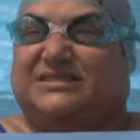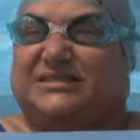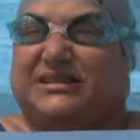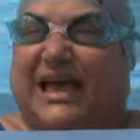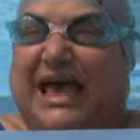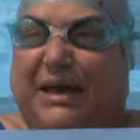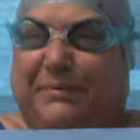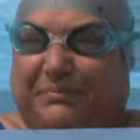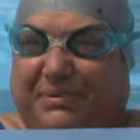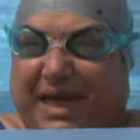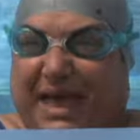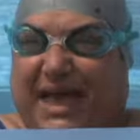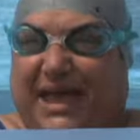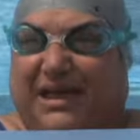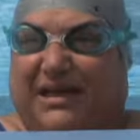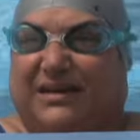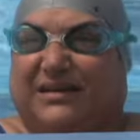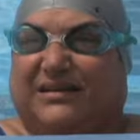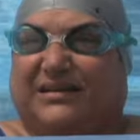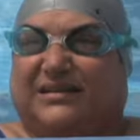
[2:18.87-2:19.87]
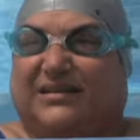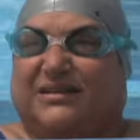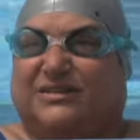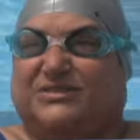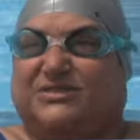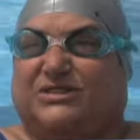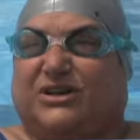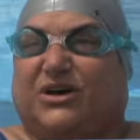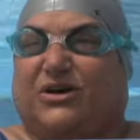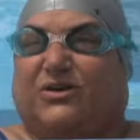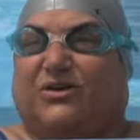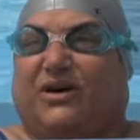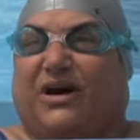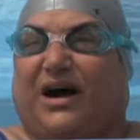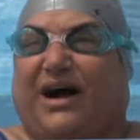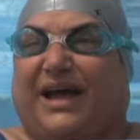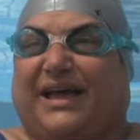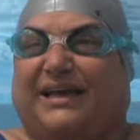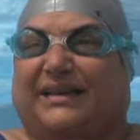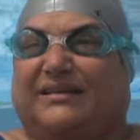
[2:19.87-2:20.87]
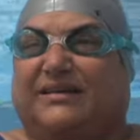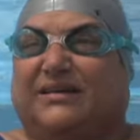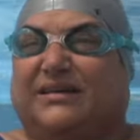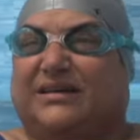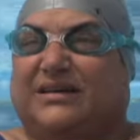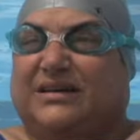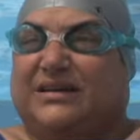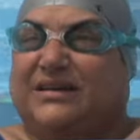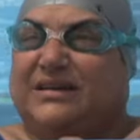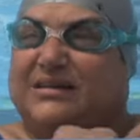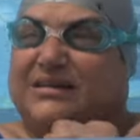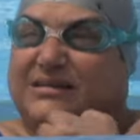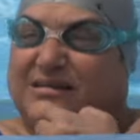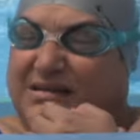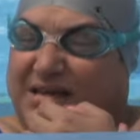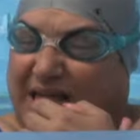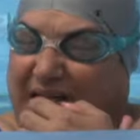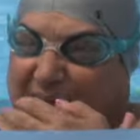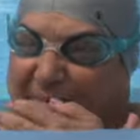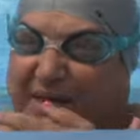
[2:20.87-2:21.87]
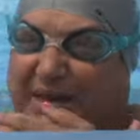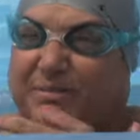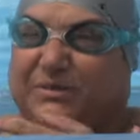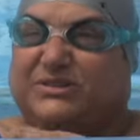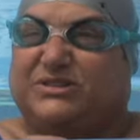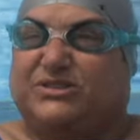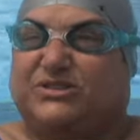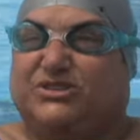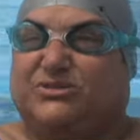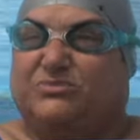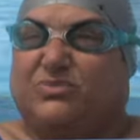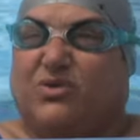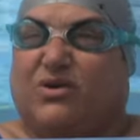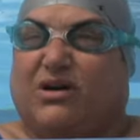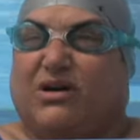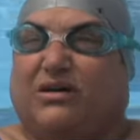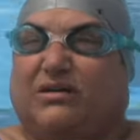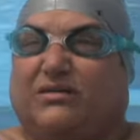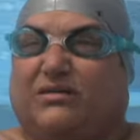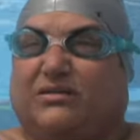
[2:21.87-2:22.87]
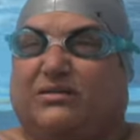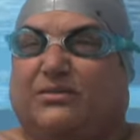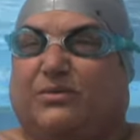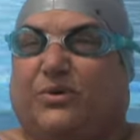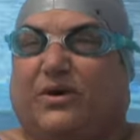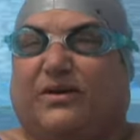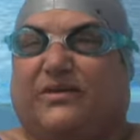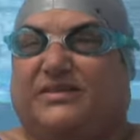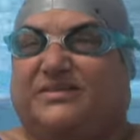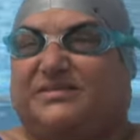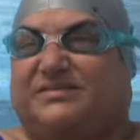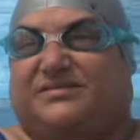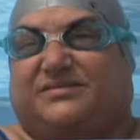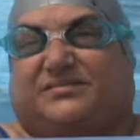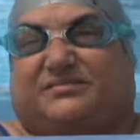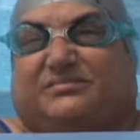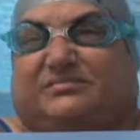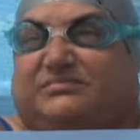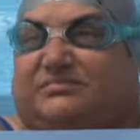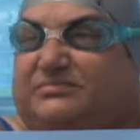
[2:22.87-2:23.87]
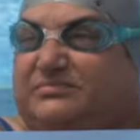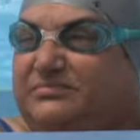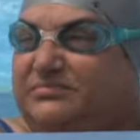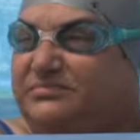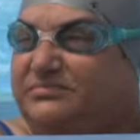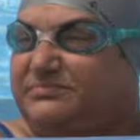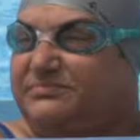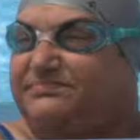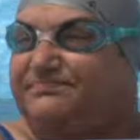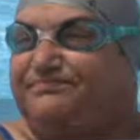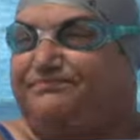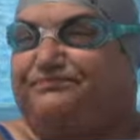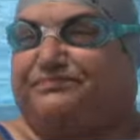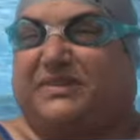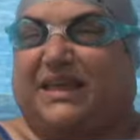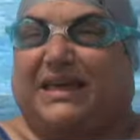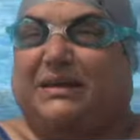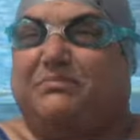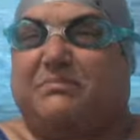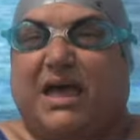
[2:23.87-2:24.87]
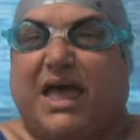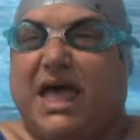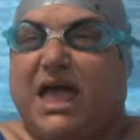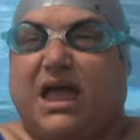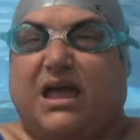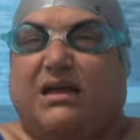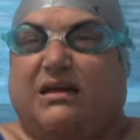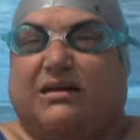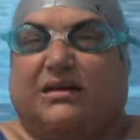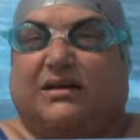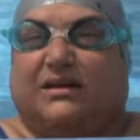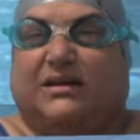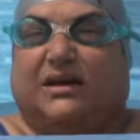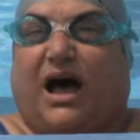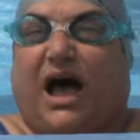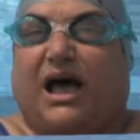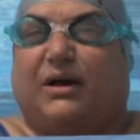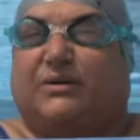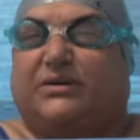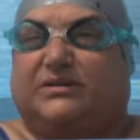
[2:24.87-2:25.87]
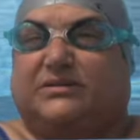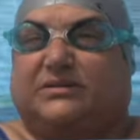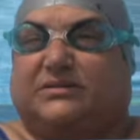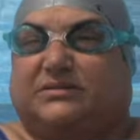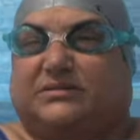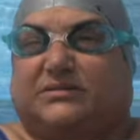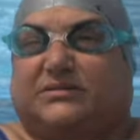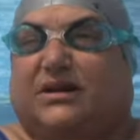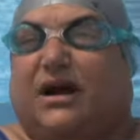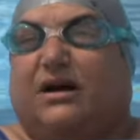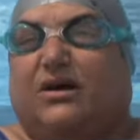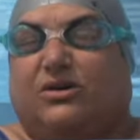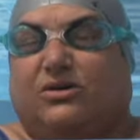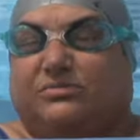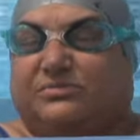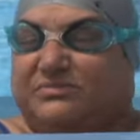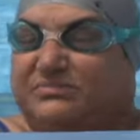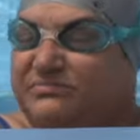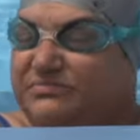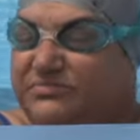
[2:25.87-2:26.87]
at bay, so I am able to do more, whereas in May I would go home,